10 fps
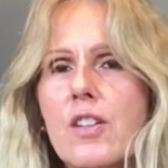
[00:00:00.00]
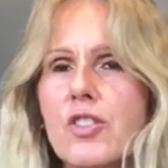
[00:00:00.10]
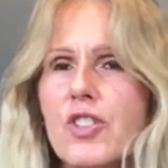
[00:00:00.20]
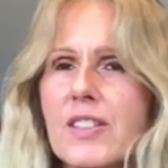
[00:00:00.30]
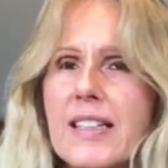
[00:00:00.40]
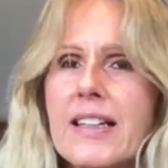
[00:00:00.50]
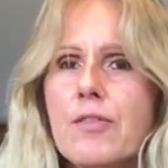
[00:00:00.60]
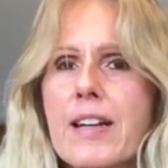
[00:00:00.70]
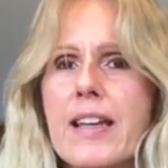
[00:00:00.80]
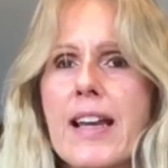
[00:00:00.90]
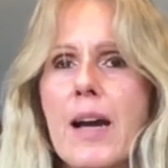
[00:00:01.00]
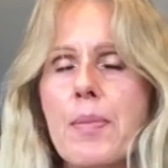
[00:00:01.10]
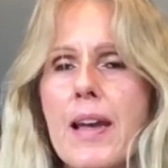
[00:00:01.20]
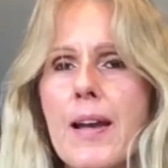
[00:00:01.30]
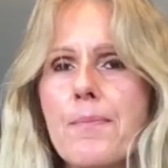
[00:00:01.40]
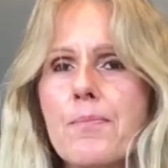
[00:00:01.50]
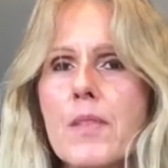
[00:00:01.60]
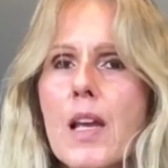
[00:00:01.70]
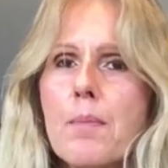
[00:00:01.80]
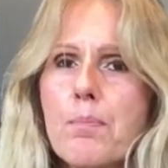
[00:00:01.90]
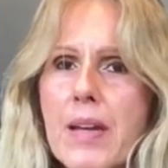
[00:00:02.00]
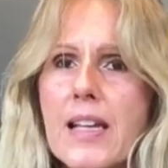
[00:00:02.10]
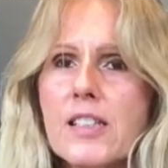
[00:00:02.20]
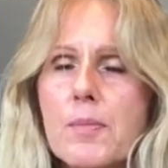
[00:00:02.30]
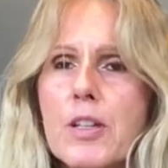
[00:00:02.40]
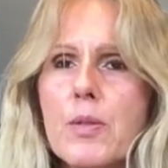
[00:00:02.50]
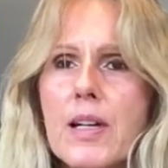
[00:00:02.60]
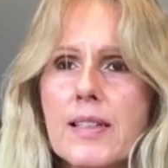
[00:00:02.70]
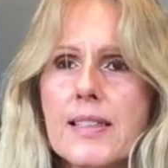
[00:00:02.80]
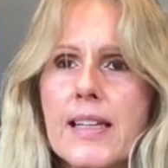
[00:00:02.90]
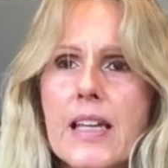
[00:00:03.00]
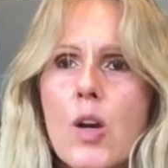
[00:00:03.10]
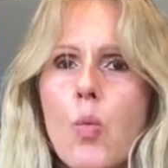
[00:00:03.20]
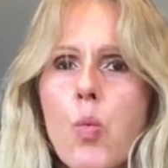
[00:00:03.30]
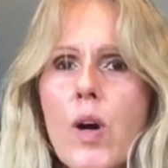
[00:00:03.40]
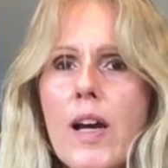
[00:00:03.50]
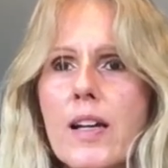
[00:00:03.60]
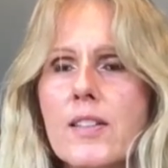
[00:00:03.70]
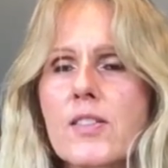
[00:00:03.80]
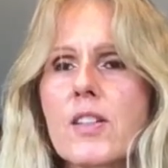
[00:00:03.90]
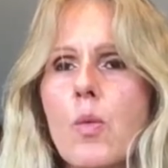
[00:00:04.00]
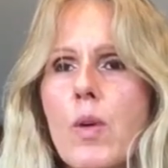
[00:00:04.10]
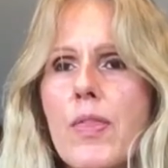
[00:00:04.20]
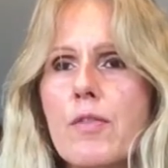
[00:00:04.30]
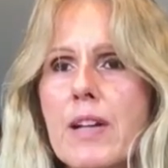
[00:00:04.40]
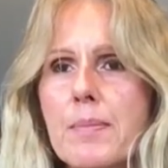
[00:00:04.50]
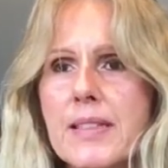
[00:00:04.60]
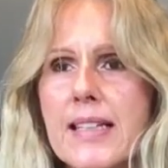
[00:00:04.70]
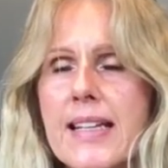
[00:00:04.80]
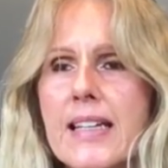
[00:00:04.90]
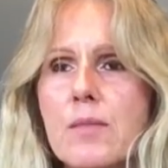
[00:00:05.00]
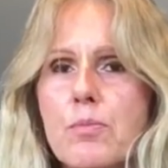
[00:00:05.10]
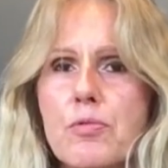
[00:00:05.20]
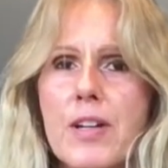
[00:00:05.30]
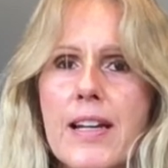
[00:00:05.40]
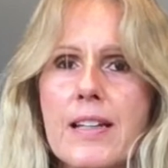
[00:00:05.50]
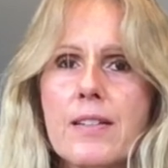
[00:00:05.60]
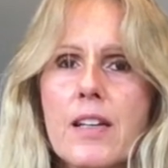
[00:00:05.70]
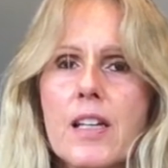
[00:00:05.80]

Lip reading: So just a little recap here. BWRT works with the reptilian brain